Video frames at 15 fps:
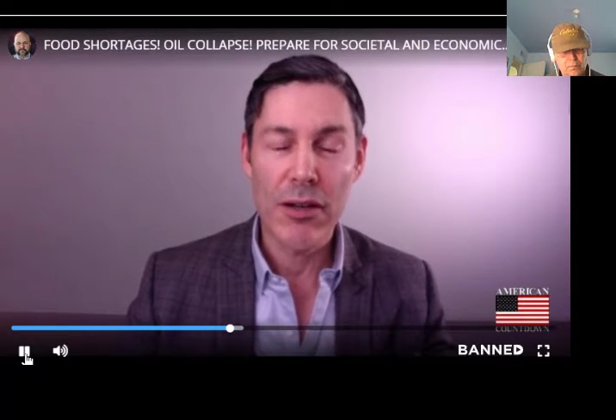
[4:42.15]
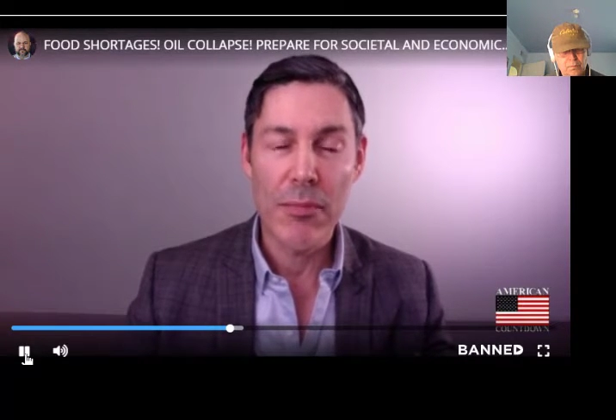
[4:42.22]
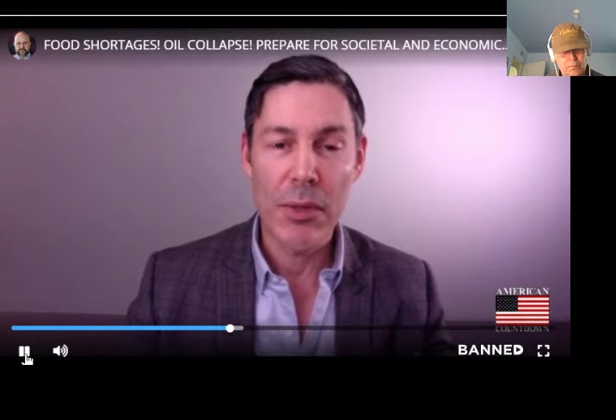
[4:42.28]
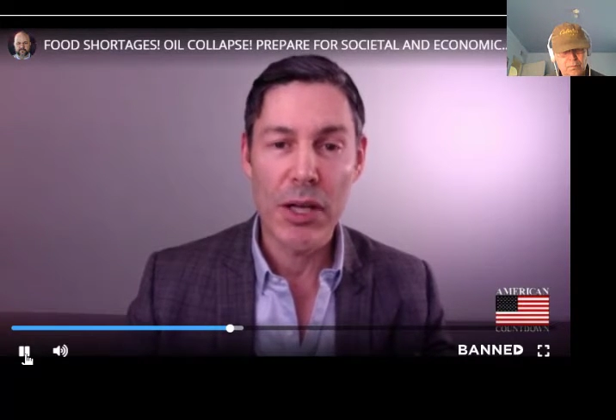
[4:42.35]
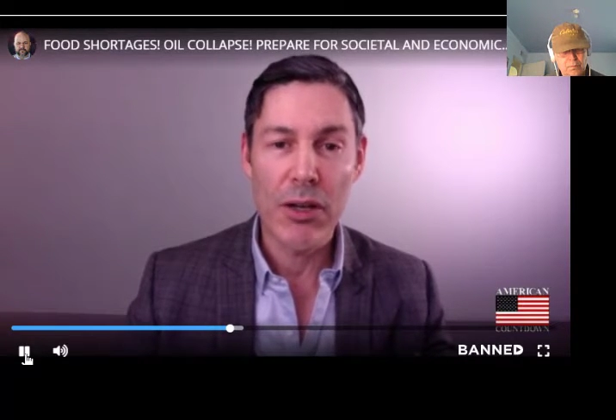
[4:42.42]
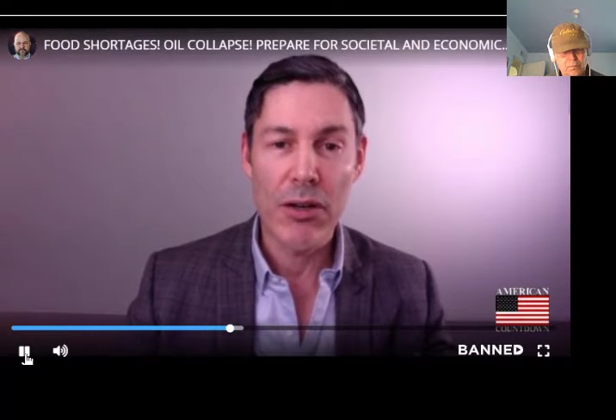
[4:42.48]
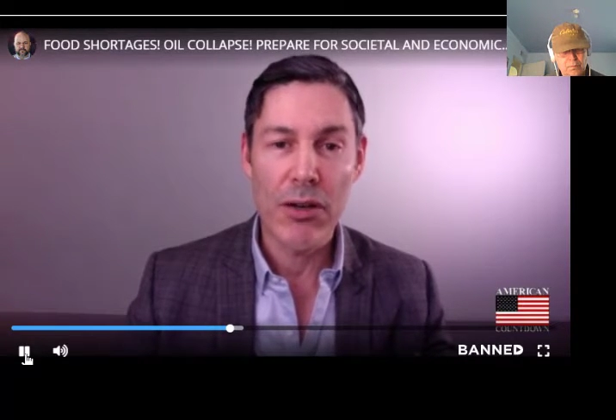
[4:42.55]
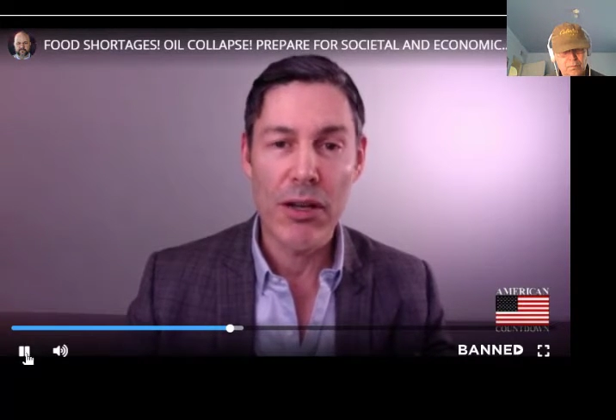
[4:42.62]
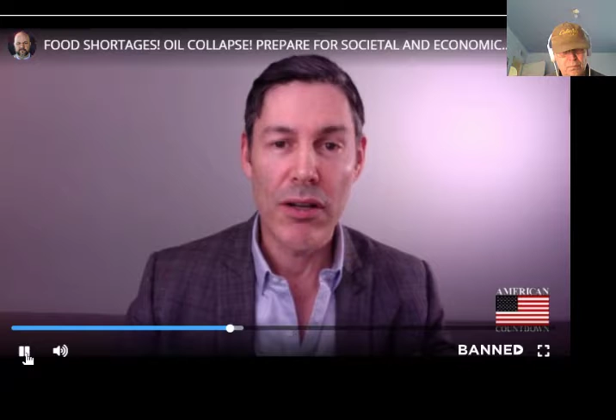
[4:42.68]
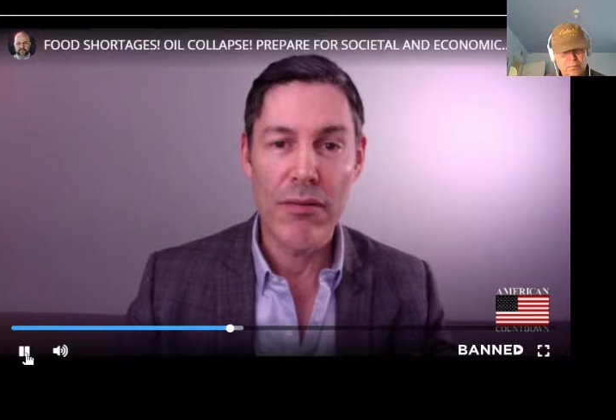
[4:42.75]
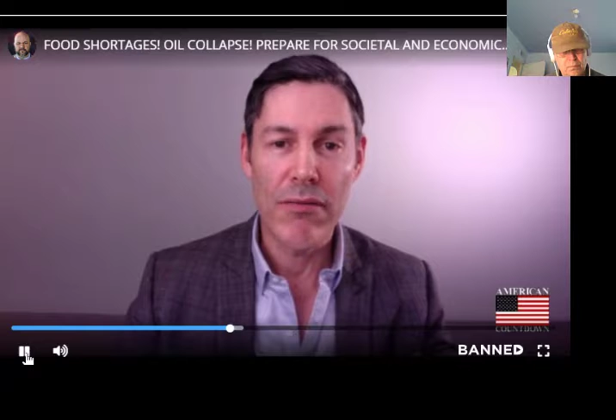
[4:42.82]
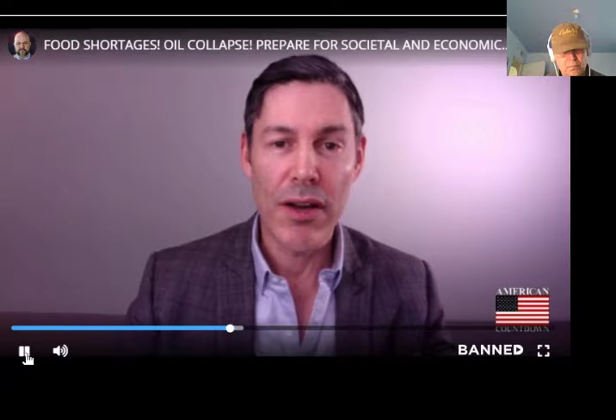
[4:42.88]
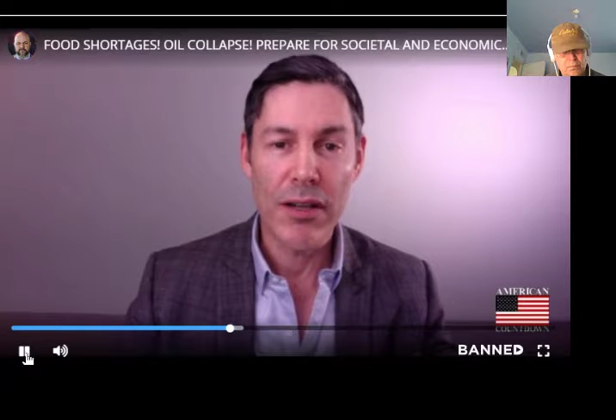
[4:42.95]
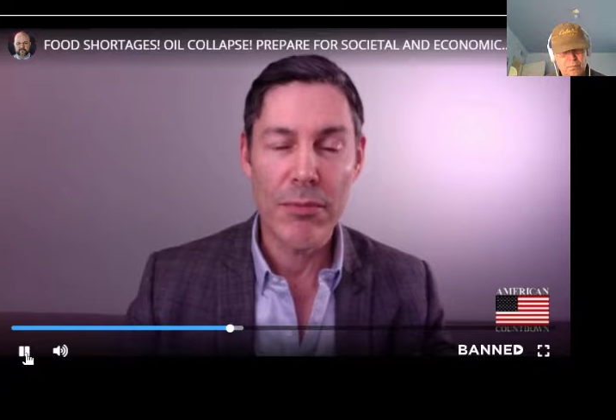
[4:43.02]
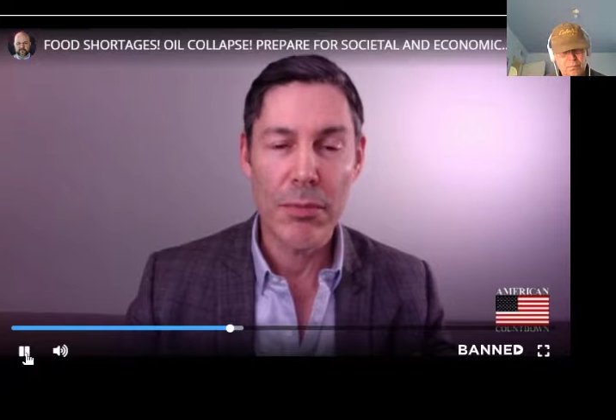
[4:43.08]
going to be a good
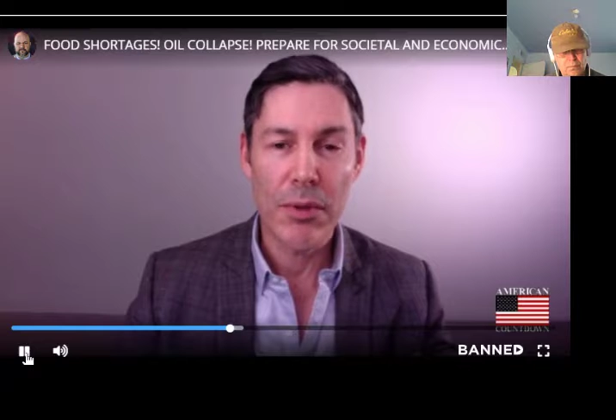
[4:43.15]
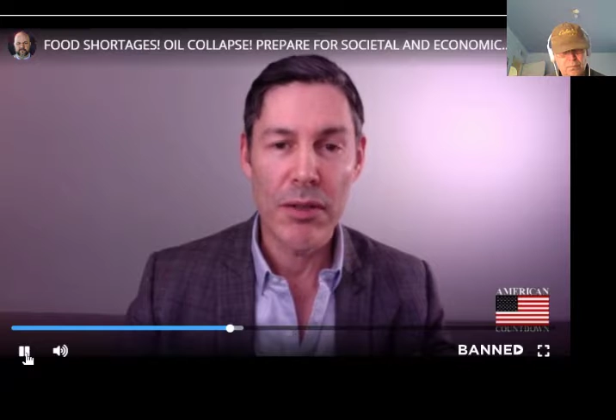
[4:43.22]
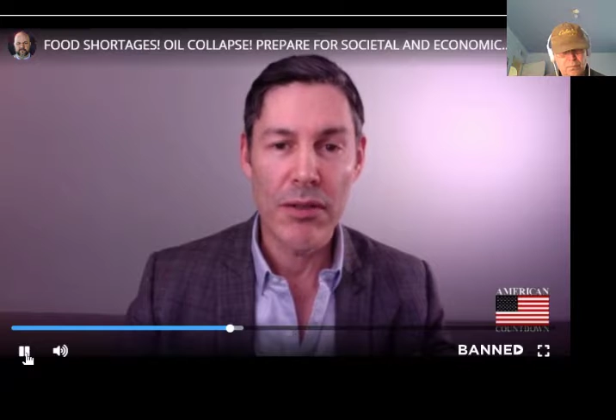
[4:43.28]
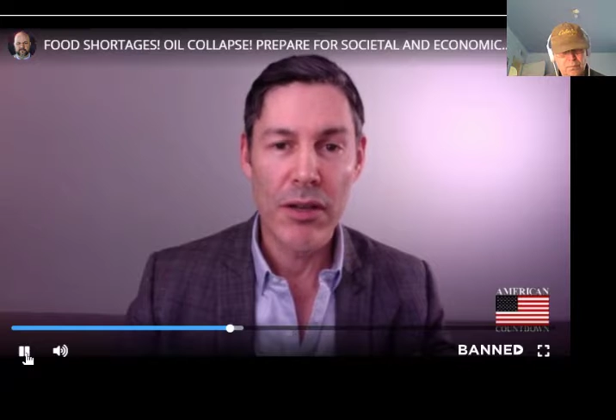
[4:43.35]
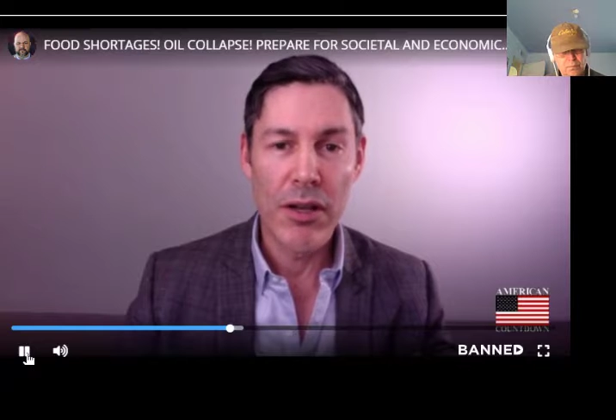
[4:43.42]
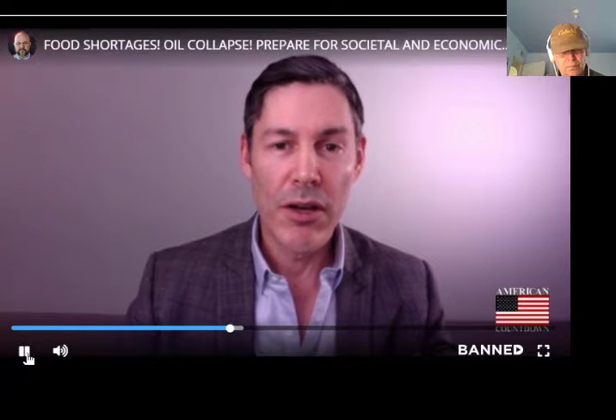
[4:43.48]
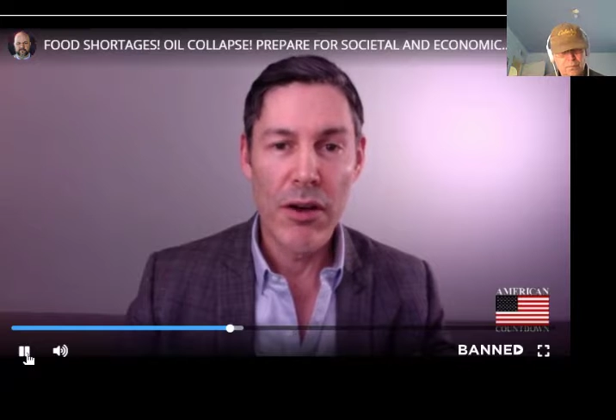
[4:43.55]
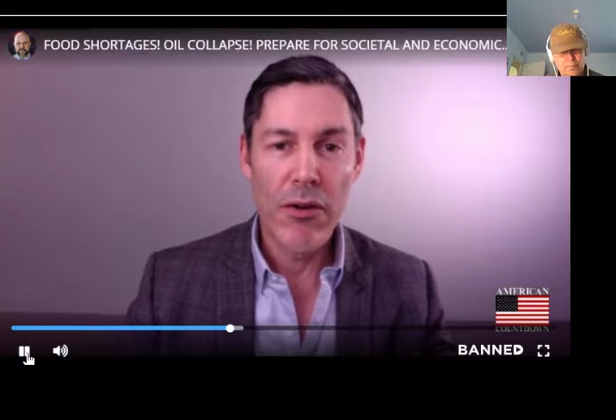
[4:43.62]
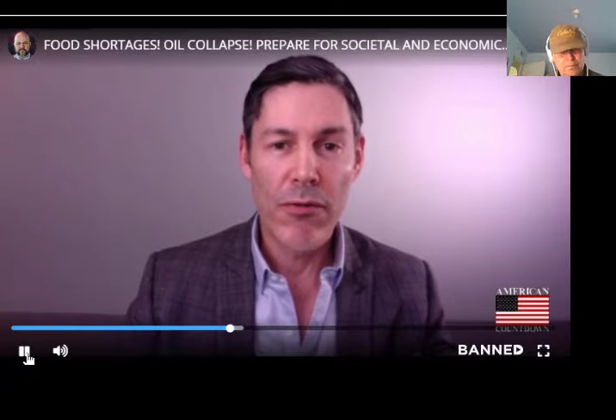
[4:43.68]
investment